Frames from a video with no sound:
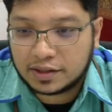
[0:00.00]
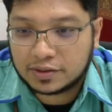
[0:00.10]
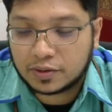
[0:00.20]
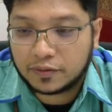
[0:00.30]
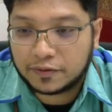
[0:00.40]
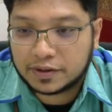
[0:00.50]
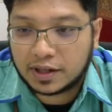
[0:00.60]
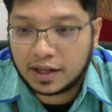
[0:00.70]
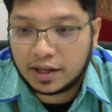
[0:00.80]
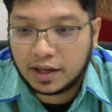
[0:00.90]
So
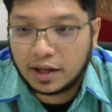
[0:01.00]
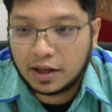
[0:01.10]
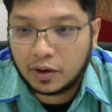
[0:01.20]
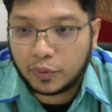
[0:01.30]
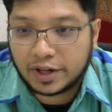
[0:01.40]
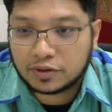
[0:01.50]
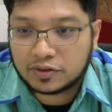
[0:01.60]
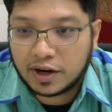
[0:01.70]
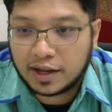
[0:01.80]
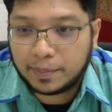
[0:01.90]
firstly, we need to
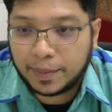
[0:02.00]
try and